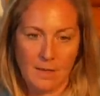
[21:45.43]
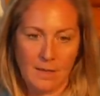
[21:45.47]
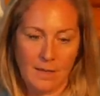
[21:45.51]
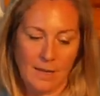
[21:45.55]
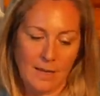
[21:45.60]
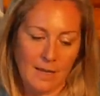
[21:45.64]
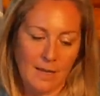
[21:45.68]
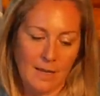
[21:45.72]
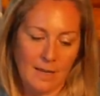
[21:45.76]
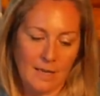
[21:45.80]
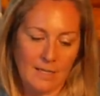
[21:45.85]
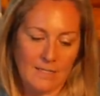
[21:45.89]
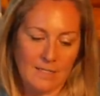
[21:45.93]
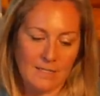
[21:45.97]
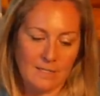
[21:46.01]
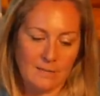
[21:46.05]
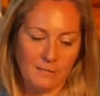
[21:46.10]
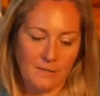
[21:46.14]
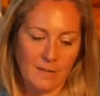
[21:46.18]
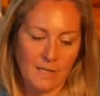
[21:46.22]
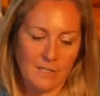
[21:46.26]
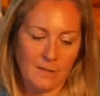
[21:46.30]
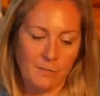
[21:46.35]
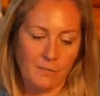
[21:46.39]

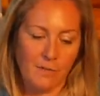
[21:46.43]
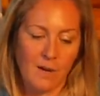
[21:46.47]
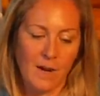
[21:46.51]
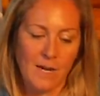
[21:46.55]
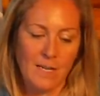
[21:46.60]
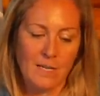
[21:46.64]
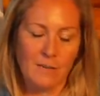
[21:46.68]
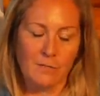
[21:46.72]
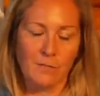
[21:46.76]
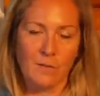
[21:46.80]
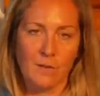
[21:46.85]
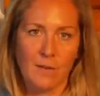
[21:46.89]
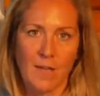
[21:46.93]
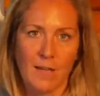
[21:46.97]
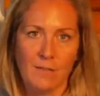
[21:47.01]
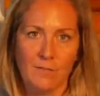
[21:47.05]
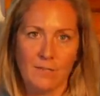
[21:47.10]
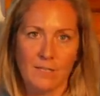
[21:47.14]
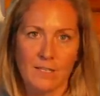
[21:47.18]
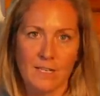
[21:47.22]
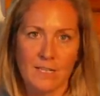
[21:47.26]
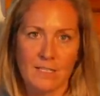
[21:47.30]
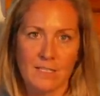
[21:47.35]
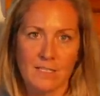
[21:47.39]
It's fine if you have
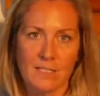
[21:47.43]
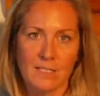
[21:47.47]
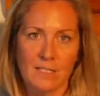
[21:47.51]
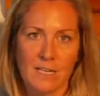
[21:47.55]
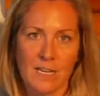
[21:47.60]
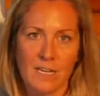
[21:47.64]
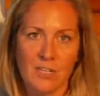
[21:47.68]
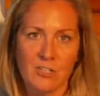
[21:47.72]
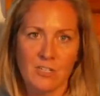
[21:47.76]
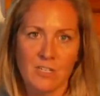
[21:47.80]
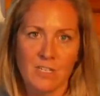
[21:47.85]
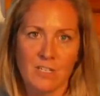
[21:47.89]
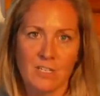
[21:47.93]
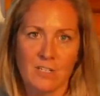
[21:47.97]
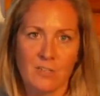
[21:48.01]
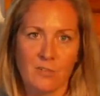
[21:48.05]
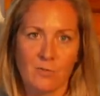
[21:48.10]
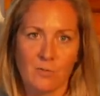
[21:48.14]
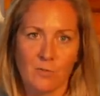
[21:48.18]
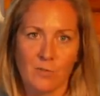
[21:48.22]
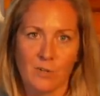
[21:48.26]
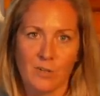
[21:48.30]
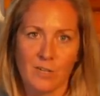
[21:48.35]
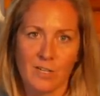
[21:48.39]
a destination,
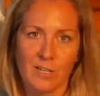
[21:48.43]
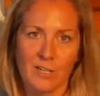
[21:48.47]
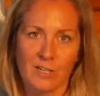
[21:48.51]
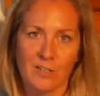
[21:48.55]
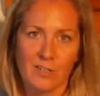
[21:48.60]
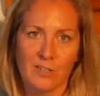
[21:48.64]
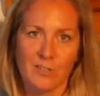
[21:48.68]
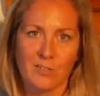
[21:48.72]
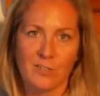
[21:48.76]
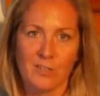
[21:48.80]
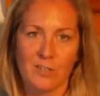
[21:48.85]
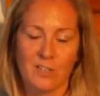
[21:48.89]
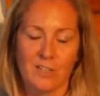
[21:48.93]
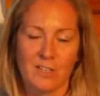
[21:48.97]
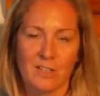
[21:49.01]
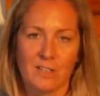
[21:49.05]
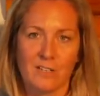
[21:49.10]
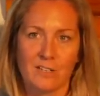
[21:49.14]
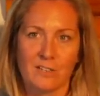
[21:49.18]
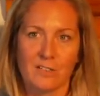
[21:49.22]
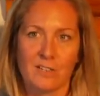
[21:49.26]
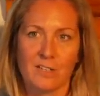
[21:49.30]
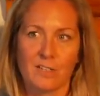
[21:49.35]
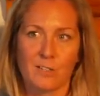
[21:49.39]
or you
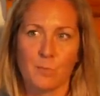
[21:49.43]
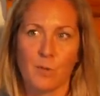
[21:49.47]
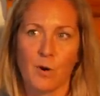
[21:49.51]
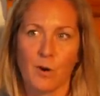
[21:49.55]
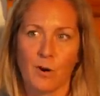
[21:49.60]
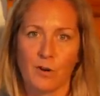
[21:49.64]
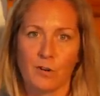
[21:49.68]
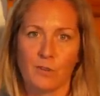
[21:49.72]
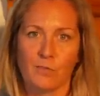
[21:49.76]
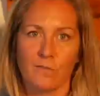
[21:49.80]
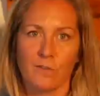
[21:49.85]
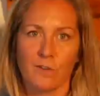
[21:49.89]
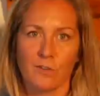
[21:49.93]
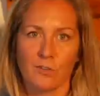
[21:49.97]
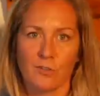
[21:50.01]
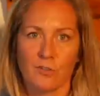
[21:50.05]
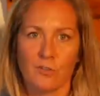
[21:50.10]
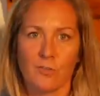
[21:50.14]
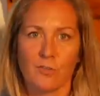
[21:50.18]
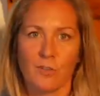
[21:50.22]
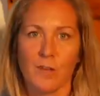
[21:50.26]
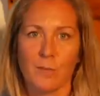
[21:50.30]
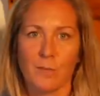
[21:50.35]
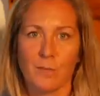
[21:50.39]
know it's part of your
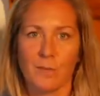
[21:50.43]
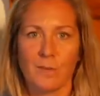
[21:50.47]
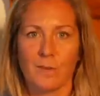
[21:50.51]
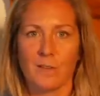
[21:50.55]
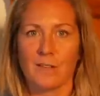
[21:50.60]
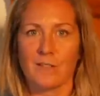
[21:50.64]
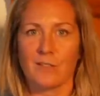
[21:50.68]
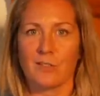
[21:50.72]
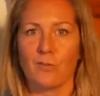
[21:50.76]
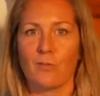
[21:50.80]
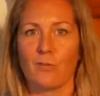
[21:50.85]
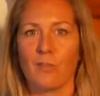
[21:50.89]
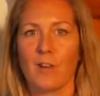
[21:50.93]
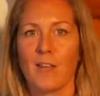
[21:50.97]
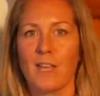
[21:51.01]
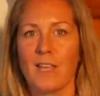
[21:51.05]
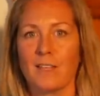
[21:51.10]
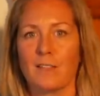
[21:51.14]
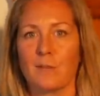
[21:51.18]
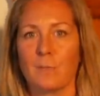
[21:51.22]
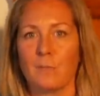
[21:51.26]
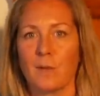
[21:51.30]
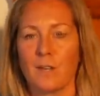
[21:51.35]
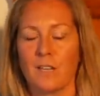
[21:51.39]
trip, it's
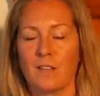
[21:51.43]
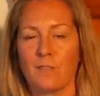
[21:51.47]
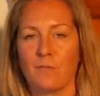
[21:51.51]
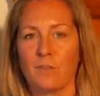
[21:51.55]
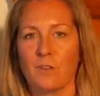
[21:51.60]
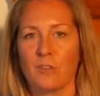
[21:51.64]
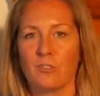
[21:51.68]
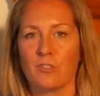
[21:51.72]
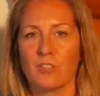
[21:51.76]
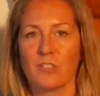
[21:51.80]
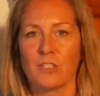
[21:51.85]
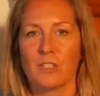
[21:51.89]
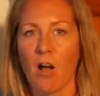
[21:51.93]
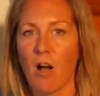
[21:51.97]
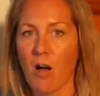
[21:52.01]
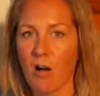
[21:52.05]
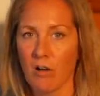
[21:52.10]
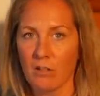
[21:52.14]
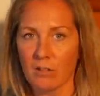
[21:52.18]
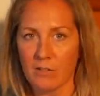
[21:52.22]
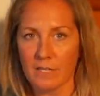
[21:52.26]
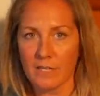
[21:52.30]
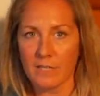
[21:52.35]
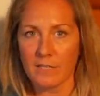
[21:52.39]
great. But if you're just
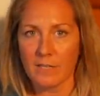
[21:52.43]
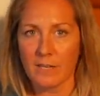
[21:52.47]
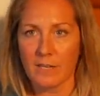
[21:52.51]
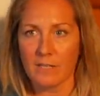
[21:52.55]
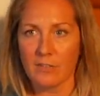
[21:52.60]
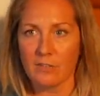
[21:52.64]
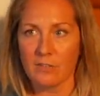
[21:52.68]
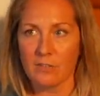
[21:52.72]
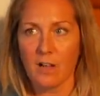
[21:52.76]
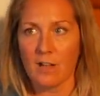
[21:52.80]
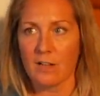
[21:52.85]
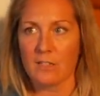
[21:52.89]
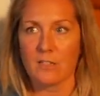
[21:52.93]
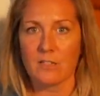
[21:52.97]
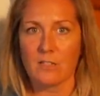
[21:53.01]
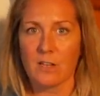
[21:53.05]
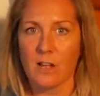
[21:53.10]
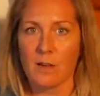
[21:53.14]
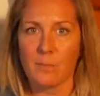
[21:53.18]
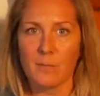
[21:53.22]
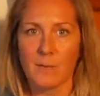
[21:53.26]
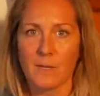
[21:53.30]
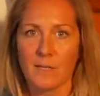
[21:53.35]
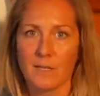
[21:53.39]
hauling and you're not
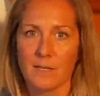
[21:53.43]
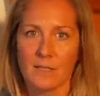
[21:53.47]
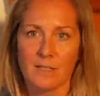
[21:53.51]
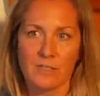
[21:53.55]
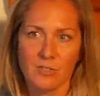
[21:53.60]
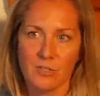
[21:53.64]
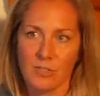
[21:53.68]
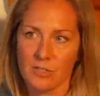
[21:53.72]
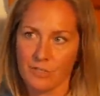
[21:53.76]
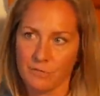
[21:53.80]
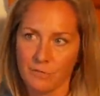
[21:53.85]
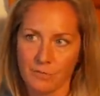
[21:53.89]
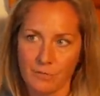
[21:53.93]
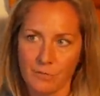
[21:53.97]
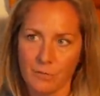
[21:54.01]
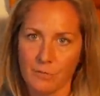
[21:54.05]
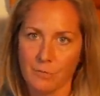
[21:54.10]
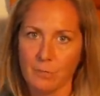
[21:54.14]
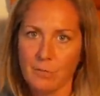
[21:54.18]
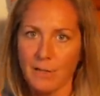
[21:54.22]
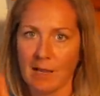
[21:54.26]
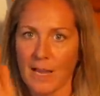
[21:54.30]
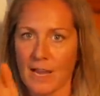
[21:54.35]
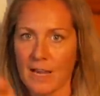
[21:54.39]
stopping, it's just full
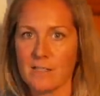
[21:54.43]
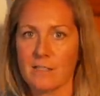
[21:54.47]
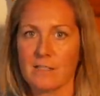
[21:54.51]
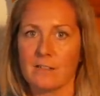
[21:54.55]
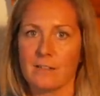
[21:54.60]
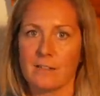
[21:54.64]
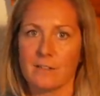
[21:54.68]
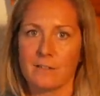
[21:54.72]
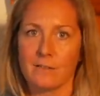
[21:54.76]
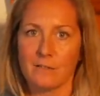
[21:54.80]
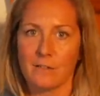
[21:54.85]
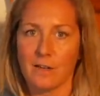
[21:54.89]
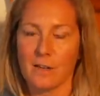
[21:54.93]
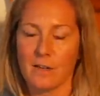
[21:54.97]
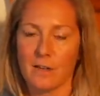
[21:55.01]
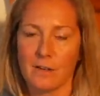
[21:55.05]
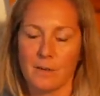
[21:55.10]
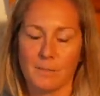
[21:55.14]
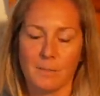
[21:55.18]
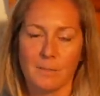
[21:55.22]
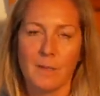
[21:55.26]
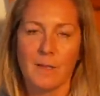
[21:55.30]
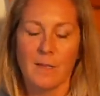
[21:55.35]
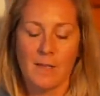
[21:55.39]
blast,
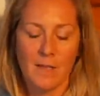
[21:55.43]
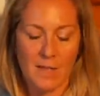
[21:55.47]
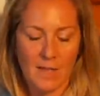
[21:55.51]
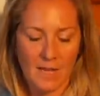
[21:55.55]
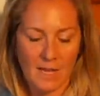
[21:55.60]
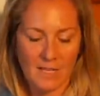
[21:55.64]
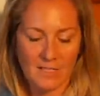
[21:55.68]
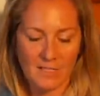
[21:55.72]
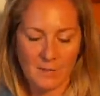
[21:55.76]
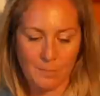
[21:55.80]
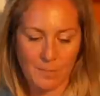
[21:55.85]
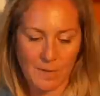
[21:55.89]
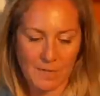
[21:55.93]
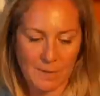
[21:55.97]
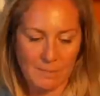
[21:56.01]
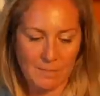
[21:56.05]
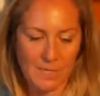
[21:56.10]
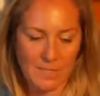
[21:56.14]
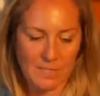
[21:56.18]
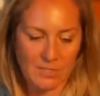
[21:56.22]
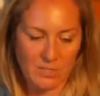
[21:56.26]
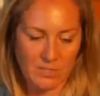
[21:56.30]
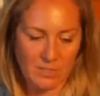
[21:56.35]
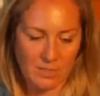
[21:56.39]
it's a bit
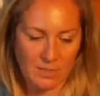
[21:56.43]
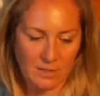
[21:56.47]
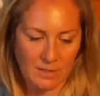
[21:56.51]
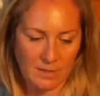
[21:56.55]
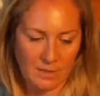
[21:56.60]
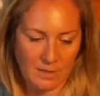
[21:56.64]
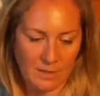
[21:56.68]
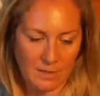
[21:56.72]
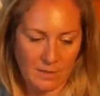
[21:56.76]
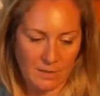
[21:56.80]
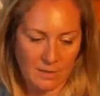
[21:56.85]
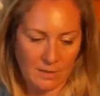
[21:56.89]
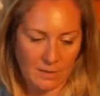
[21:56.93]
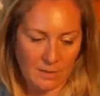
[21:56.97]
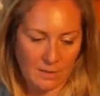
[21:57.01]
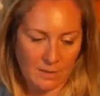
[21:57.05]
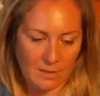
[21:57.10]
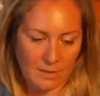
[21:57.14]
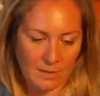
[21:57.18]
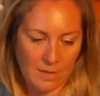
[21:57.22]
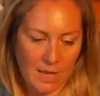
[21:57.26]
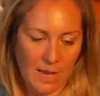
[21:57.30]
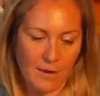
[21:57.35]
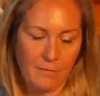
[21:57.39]
much
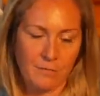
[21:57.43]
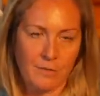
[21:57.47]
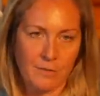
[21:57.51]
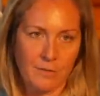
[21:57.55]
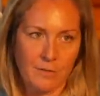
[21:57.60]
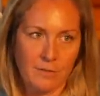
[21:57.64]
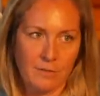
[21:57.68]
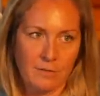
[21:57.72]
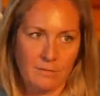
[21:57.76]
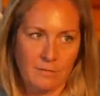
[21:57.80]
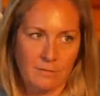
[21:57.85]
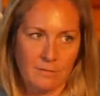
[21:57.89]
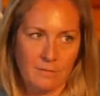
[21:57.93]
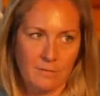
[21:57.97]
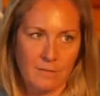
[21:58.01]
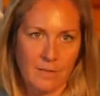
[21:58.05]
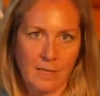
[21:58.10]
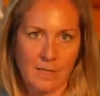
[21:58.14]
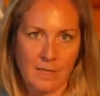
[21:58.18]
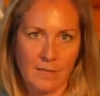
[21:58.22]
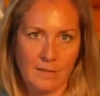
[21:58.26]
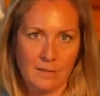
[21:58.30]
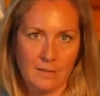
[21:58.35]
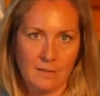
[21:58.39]
after
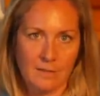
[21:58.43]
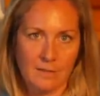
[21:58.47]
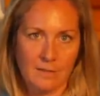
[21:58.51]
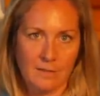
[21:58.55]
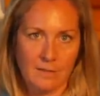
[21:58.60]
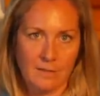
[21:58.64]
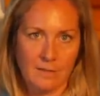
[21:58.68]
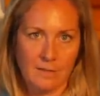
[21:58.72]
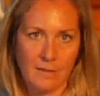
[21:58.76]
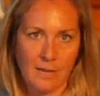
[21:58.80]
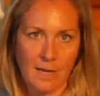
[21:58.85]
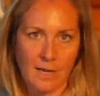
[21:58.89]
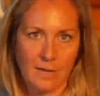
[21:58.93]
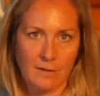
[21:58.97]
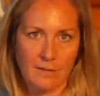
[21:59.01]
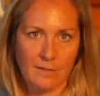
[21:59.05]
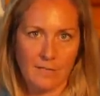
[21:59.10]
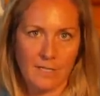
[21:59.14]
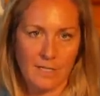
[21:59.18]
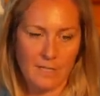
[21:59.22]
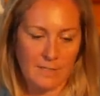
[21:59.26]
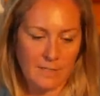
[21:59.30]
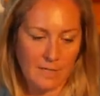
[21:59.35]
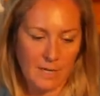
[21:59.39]
like 8 or
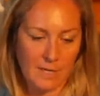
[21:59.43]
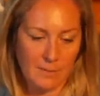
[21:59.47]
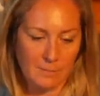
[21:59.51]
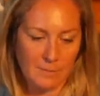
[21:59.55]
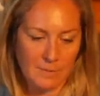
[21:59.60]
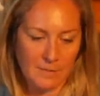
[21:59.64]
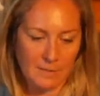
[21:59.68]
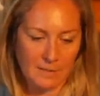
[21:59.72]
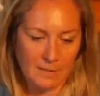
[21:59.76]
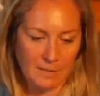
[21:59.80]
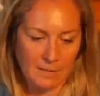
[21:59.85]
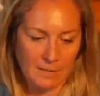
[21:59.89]
10 times.